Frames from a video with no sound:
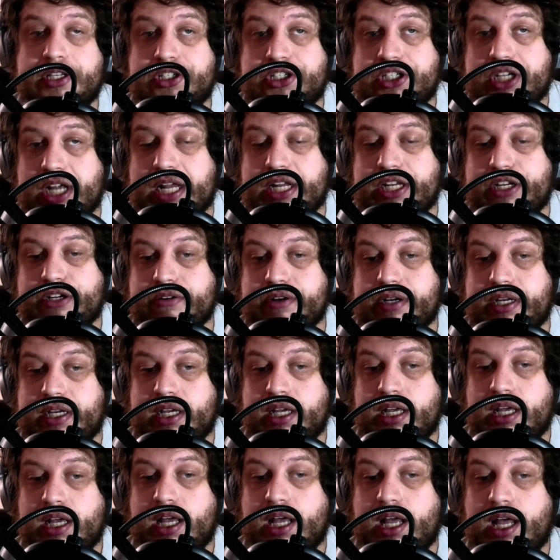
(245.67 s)
January,
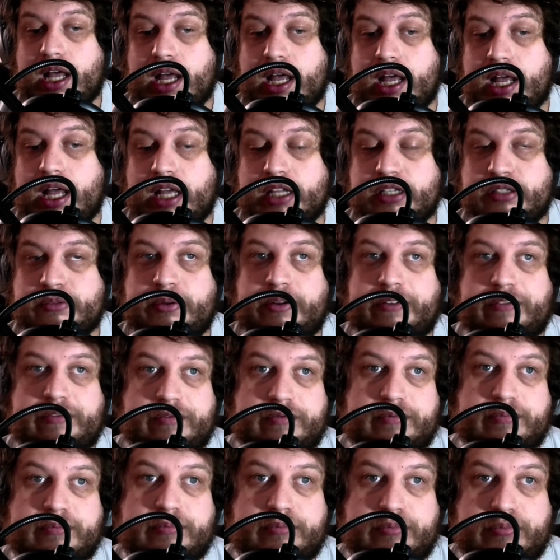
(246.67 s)
as we've
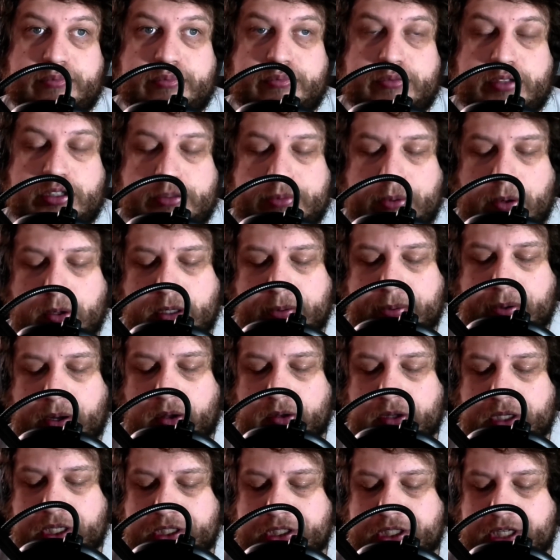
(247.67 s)
spoke about on
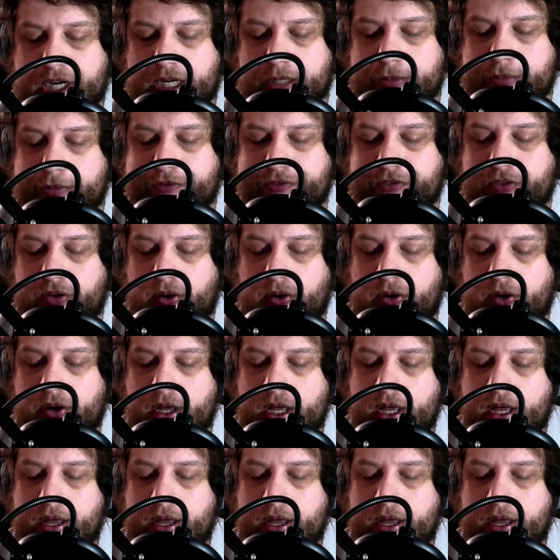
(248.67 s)
this channel before.